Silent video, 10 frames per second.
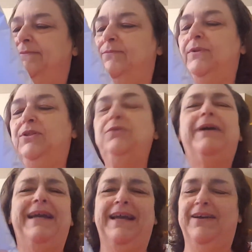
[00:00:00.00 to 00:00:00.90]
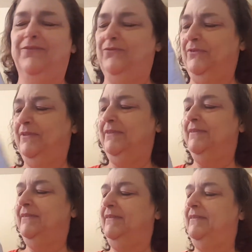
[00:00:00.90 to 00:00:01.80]
What do I have?
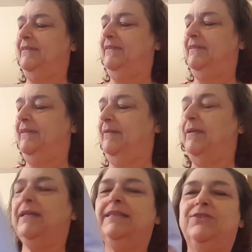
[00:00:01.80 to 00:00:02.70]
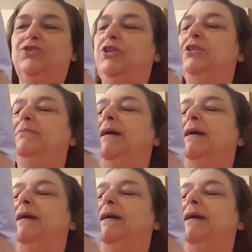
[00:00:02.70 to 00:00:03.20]
I'm not going to show you